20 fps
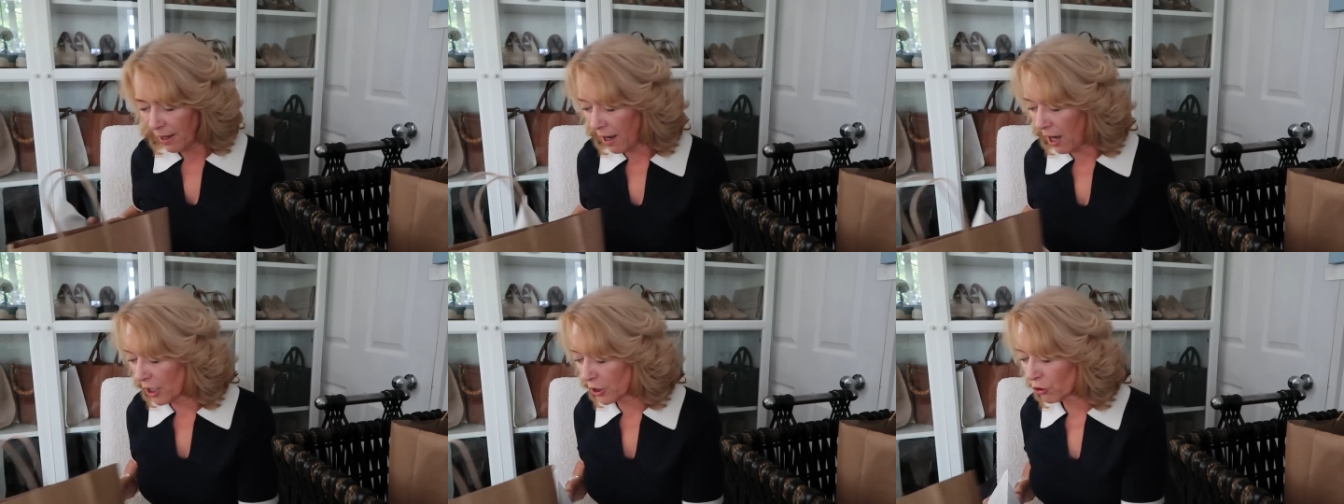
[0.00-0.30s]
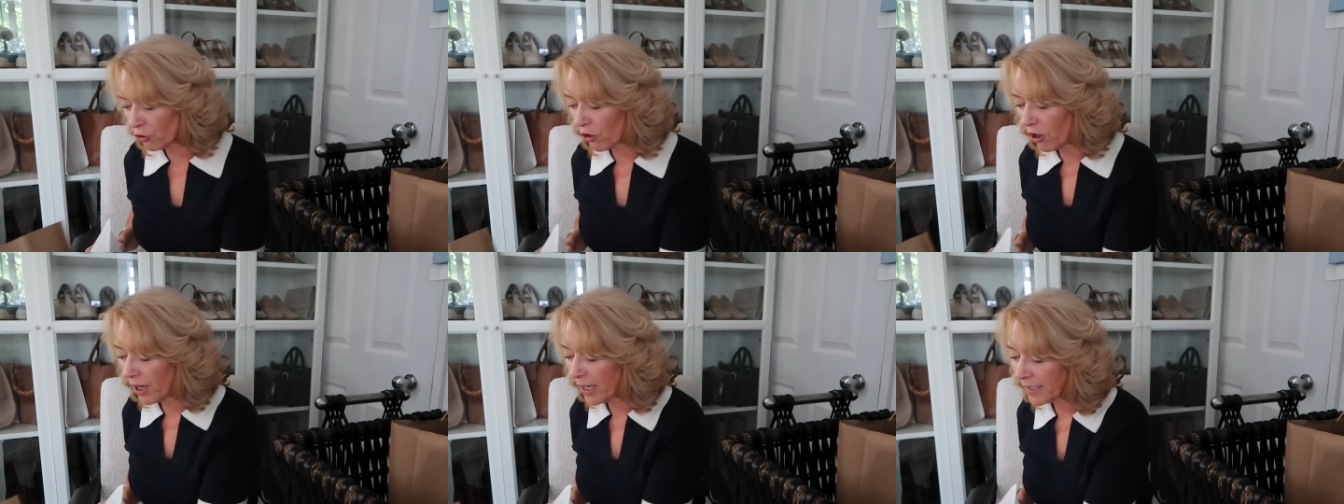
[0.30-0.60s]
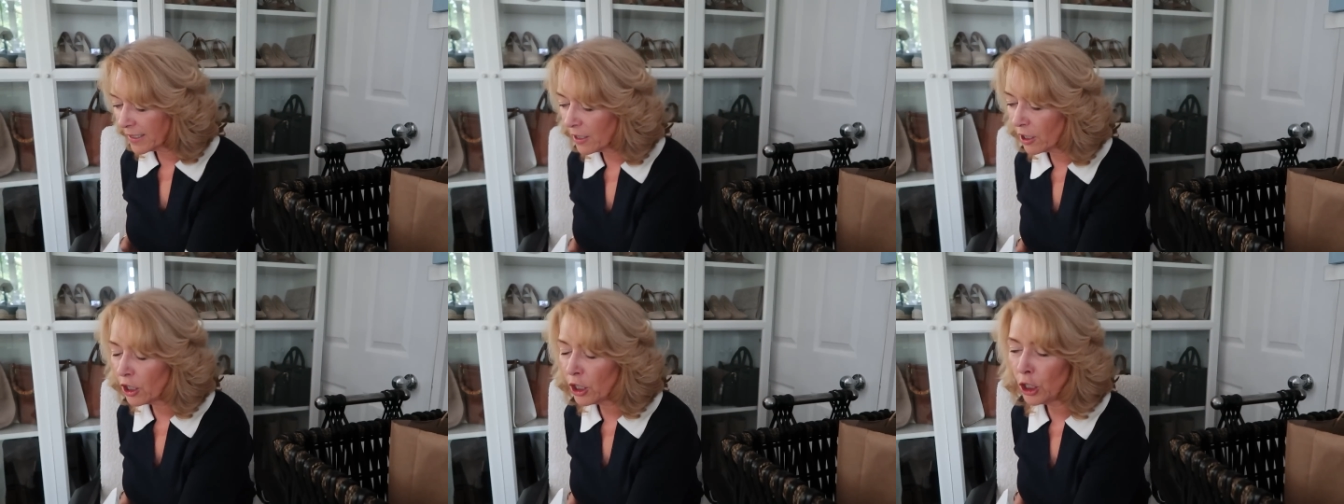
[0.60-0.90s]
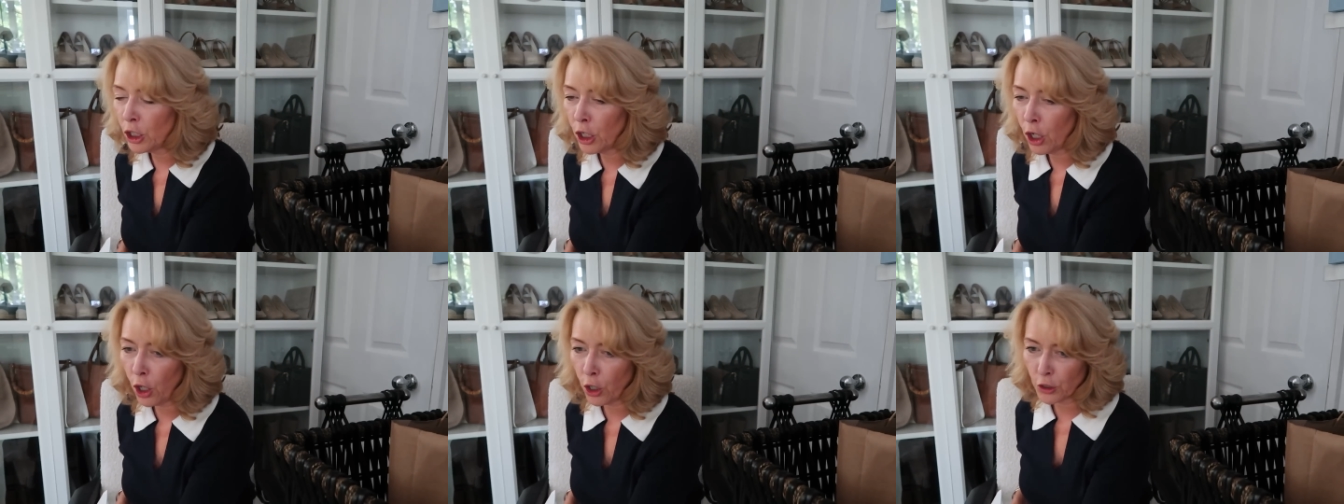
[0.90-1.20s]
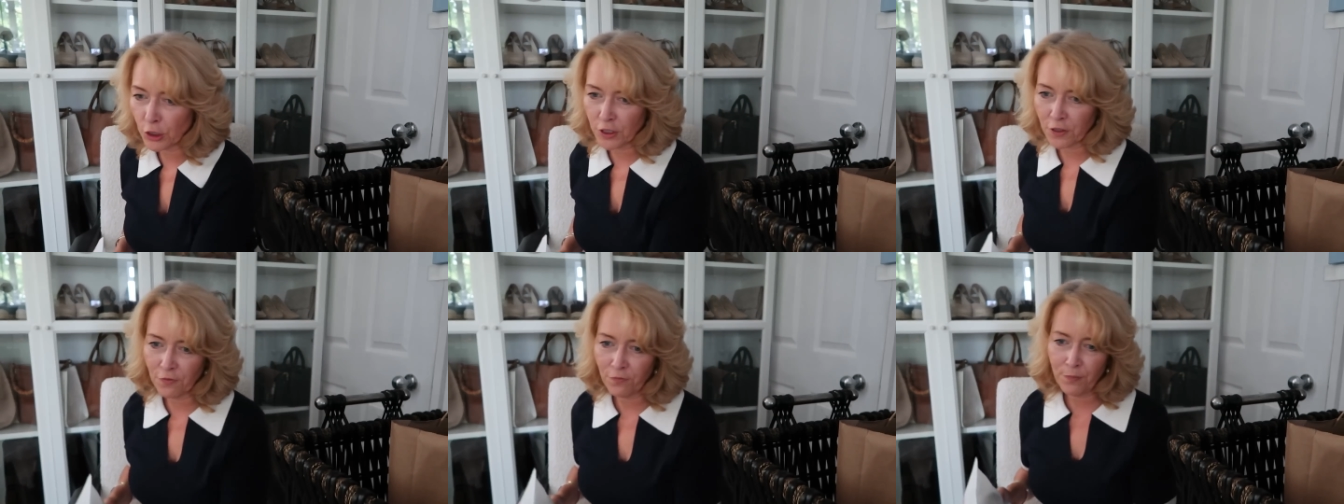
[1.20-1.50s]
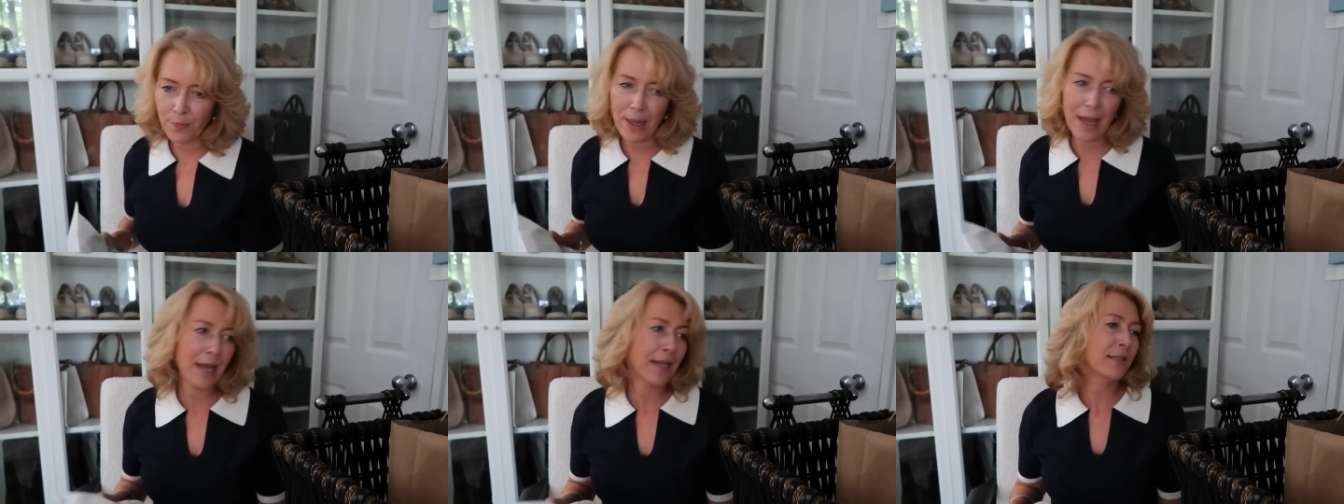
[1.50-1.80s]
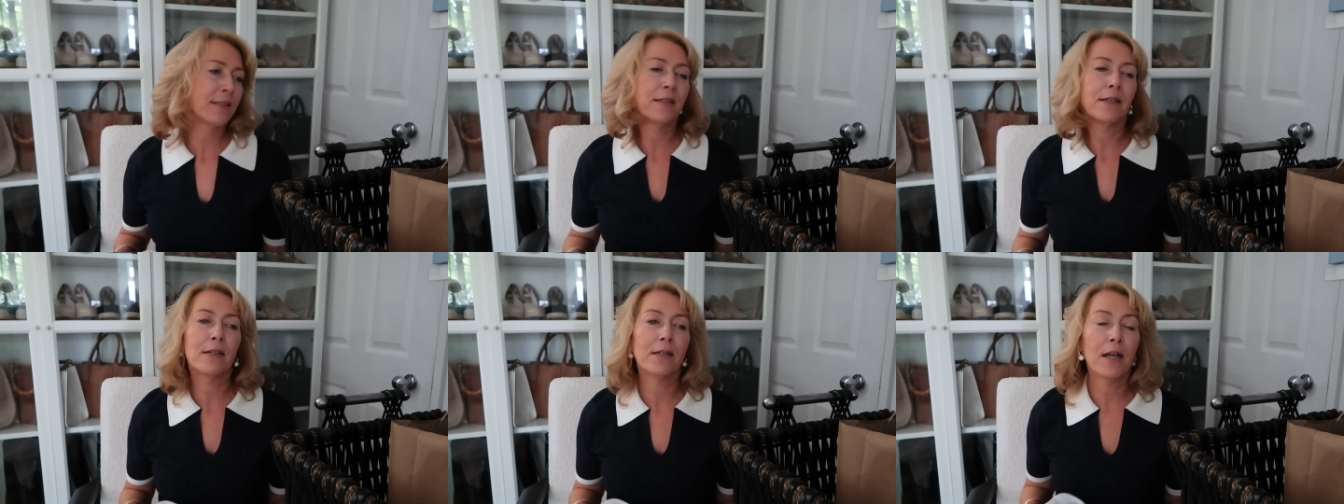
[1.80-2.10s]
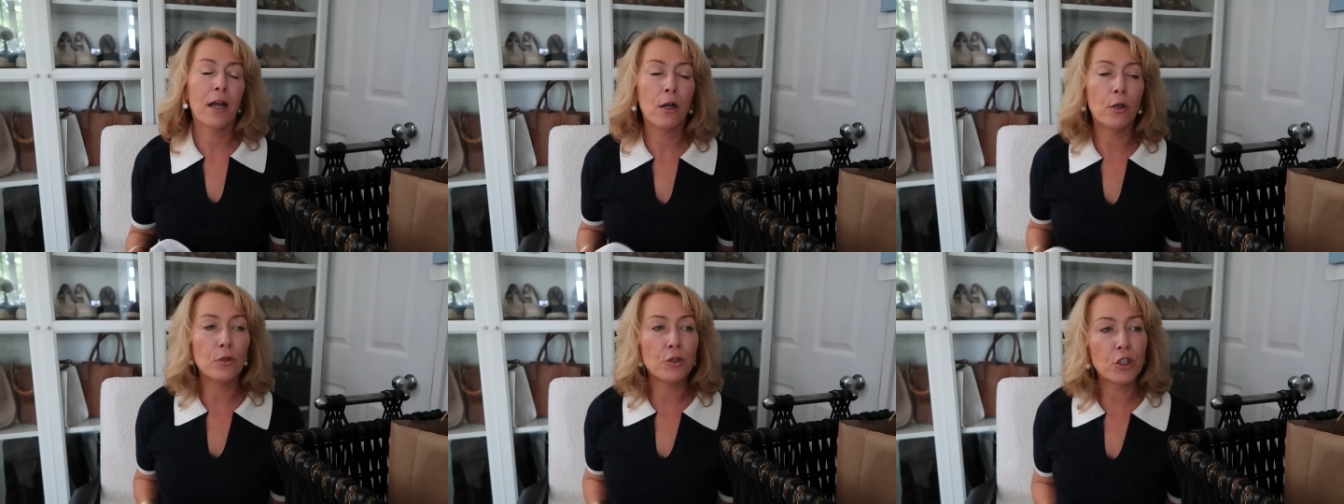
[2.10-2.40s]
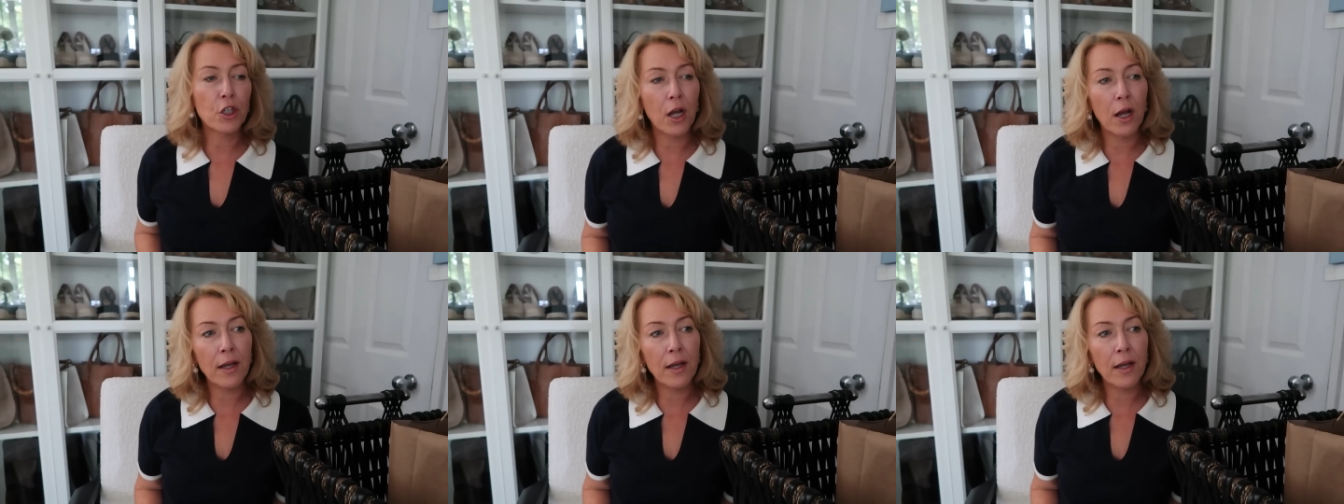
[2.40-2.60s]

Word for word: I tried lots of bags at Coach.